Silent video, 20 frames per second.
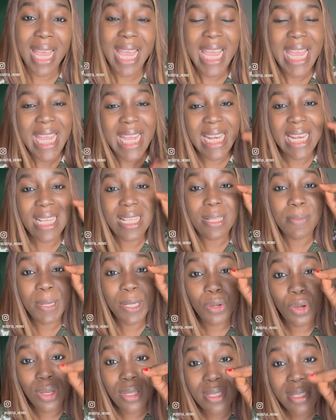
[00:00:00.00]
It is
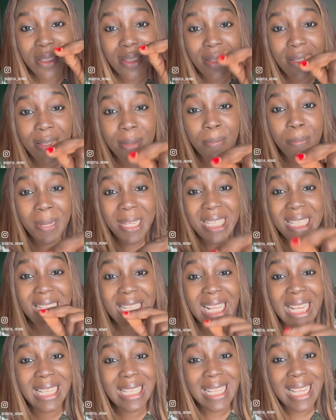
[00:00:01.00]
because it is the person
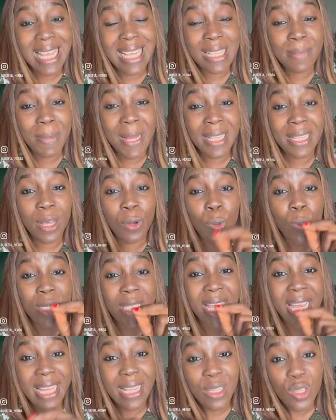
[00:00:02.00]
that is the expert that will
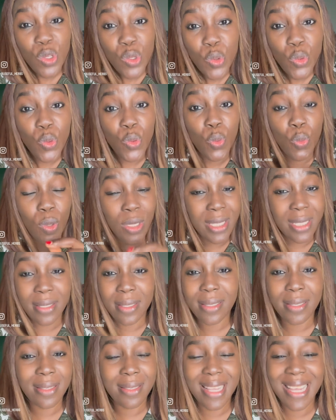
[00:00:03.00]
tell you what
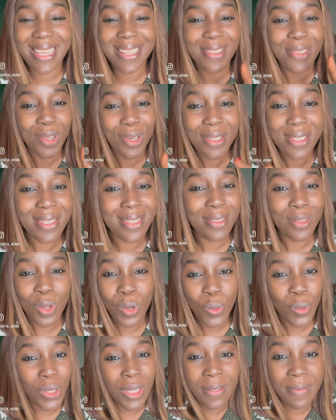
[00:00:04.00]
it is. A nurse is
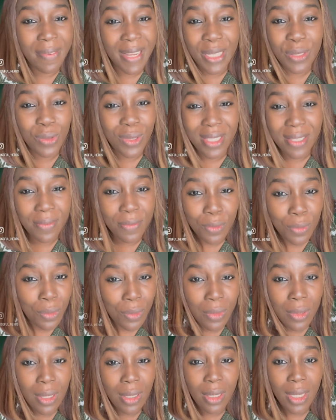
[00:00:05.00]
not qualified to give you
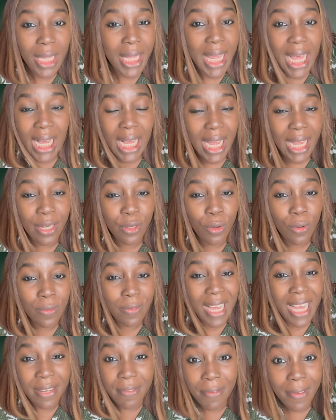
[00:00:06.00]
that kind of
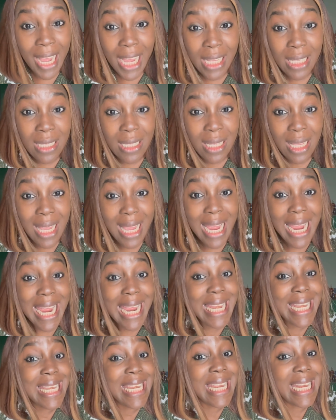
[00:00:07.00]
advice.
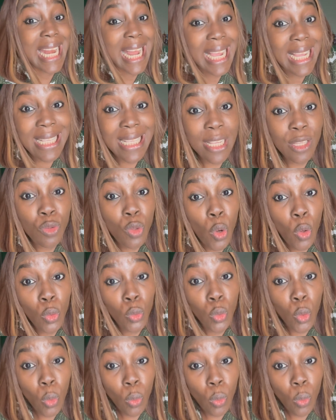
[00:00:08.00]
Neither is a doctor.